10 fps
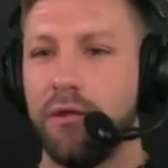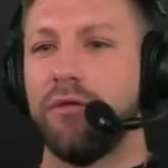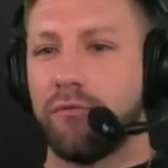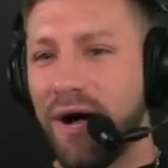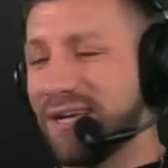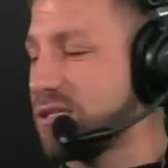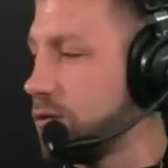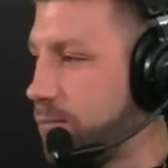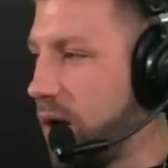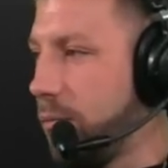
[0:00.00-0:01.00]
The
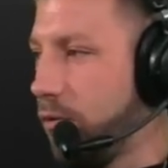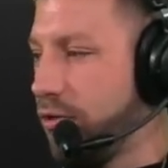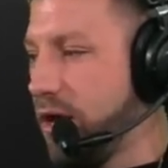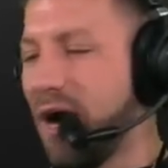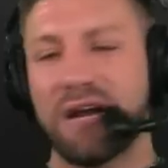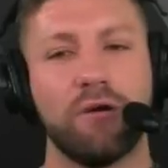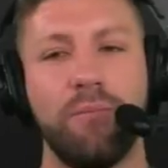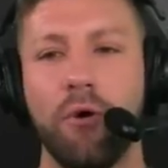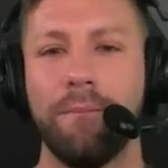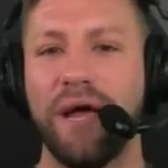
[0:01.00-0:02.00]
roster bubble, the
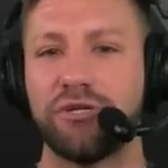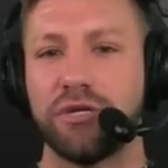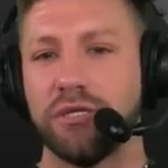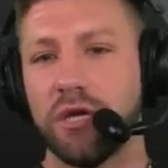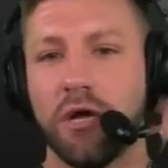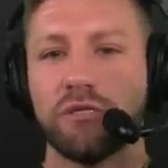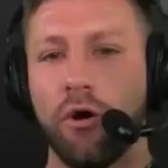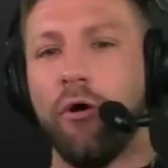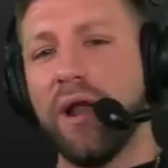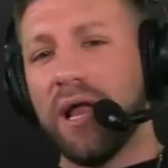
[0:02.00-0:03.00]
honorable mentions. So
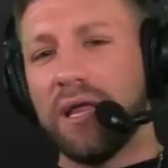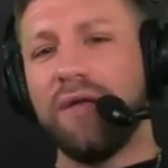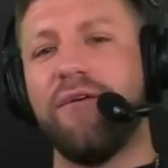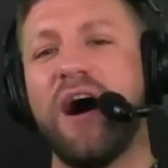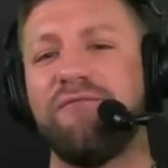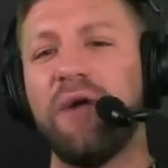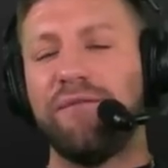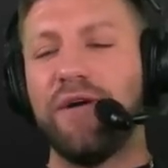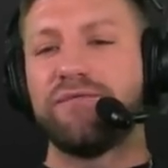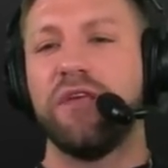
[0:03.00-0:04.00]
who would I leave off my
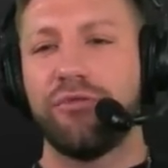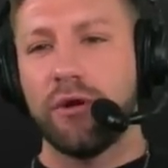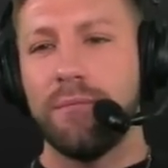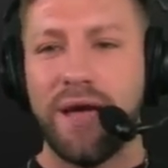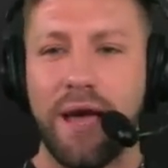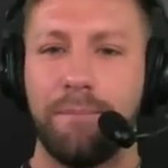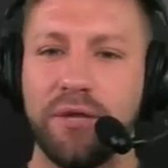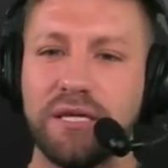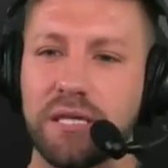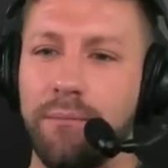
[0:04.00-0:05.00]
53-man?
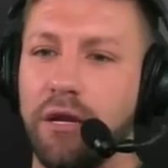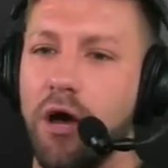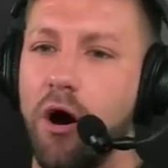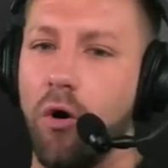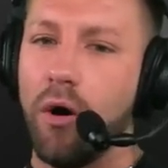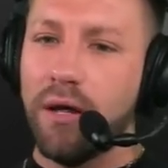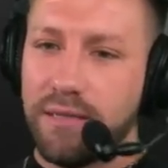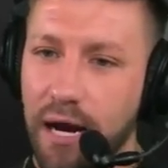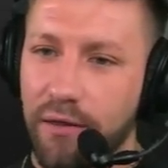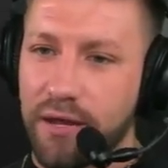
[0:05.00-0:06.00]
Please let me know
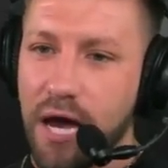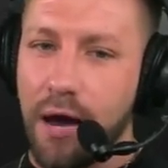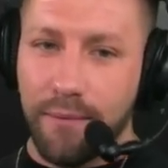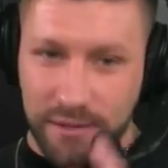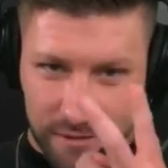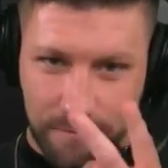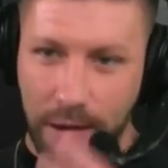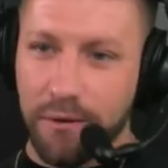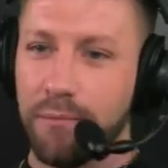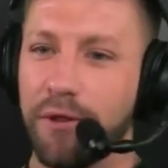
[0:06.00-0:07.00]
down in the comments.
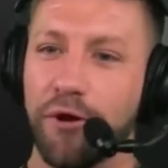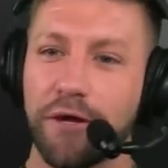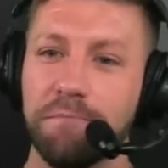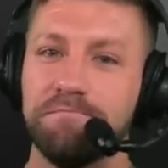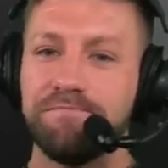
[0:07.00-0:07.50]
I'm going to be looking.